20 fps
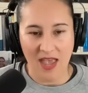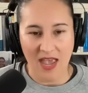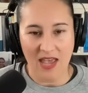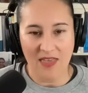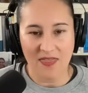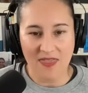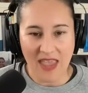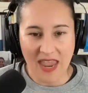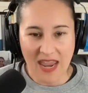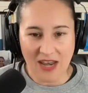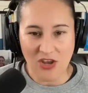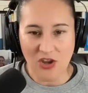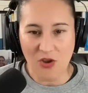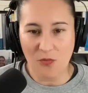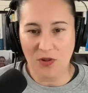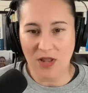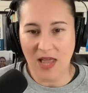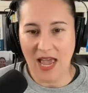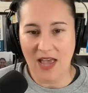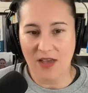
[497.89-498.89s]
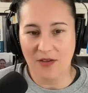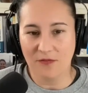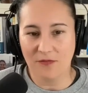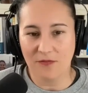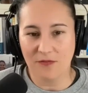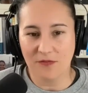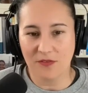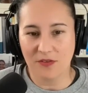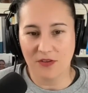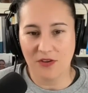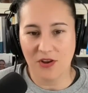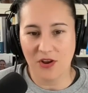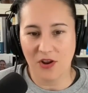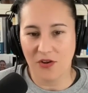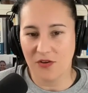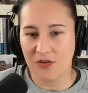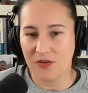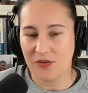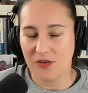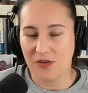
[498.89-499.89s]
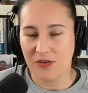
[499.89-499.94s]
And then you will have, you know,